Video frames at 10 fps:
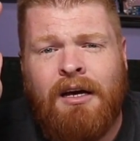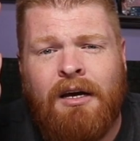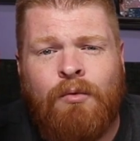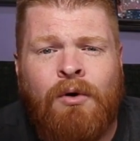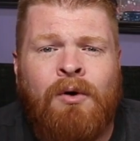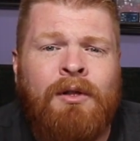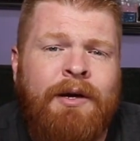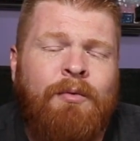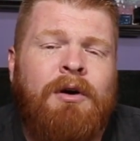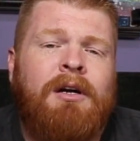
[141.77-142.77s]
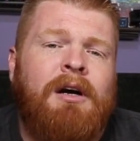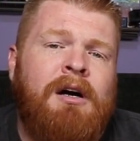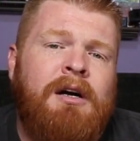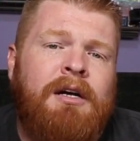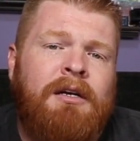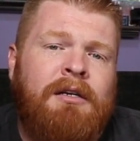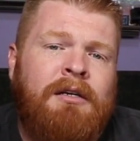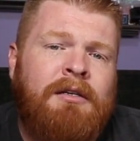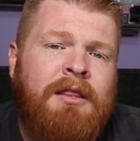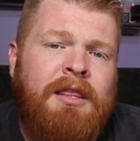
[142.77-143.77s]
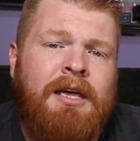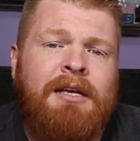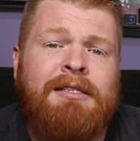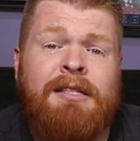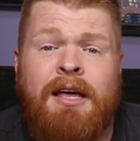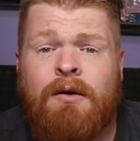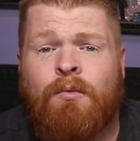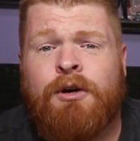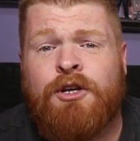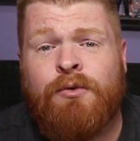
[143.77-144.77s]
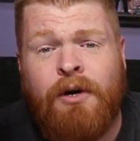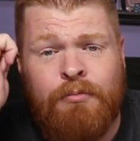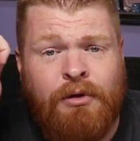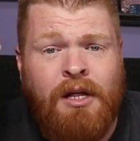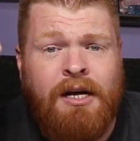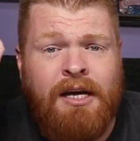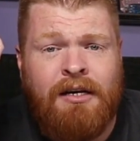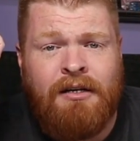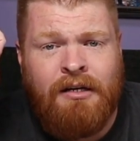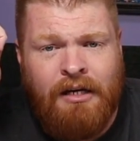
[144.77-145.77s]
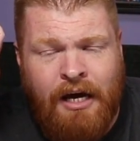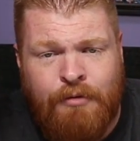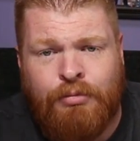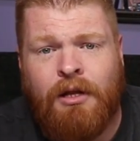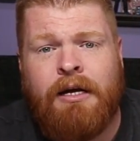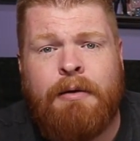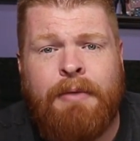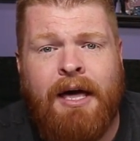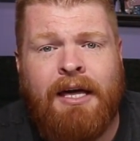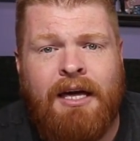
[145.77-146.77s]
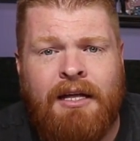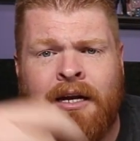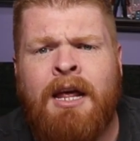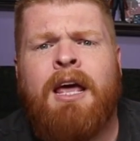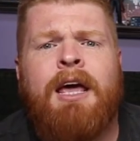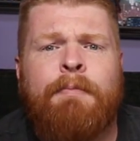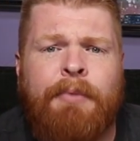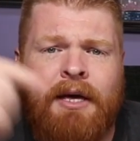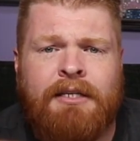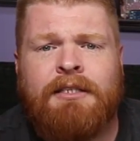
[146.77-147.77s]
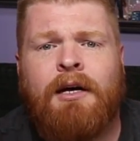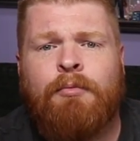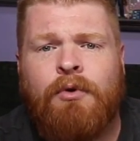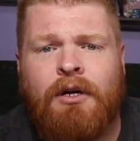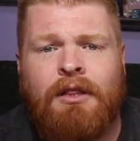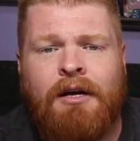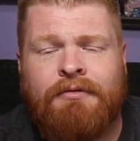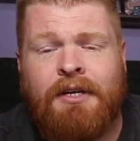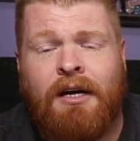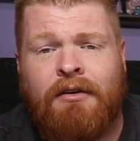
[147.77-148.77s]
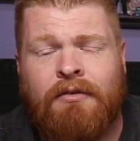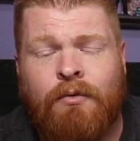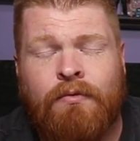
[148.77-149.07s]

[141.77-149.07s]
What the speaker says: it will only work on things that when you unplug it and plug it back in, it picks up where it left off.